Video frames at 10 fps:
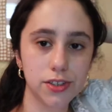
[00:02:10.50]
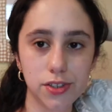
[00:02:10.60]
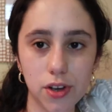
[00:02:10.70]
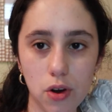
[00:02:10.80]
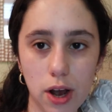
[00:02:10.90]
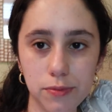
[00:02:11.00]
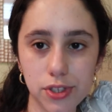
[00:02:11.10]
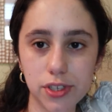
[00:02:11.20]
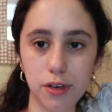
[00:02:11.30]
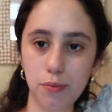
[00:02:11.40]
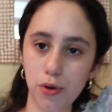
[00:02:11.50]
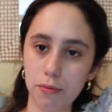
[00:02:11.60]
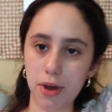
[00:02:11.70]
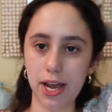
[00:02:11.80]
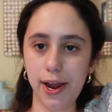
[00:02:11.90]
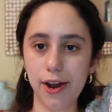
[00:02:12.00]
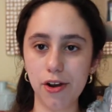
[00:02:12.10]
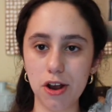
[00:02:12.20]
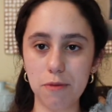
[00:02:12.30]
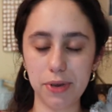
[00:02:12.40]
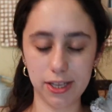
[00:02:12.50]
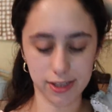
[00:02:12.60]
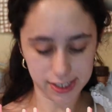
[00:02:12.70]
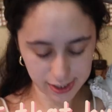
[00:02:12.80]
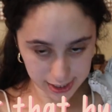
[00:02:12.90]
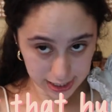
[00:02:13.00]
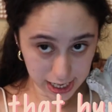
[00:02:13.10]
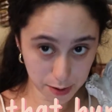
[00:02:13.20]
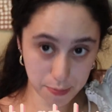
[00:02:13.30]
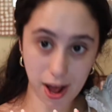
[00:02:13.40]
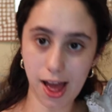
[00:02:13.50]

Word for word: So I'm just gonna put my hair up in this clip.